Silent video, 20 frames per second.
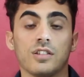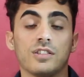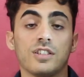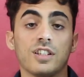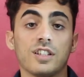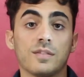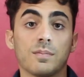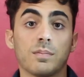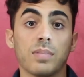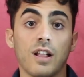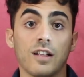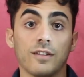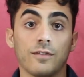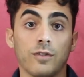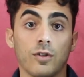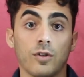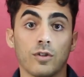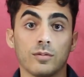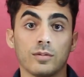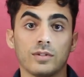This
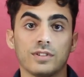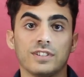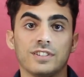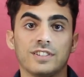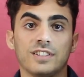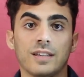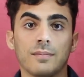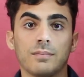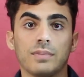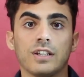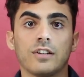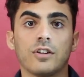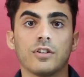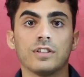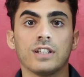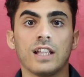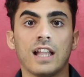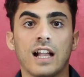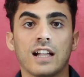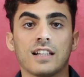platform simply
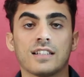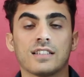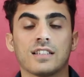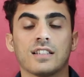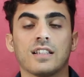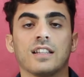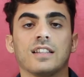connects